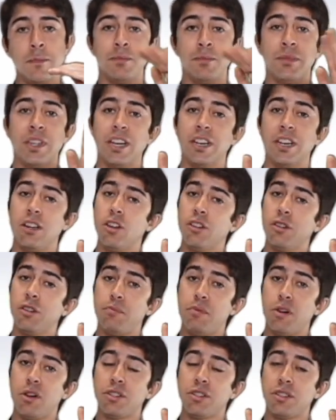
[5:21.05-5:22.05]
then another
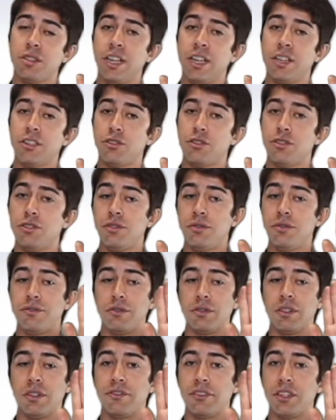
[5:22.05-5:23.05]
boss extrude for
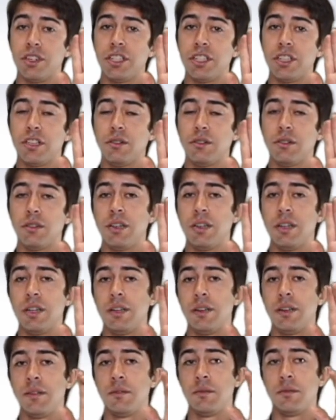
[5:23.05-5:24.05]
the
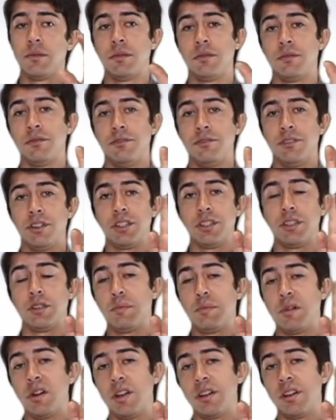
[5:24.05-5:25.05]
vertical
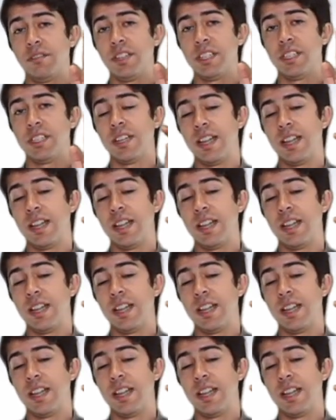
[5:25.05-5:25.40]
part of it,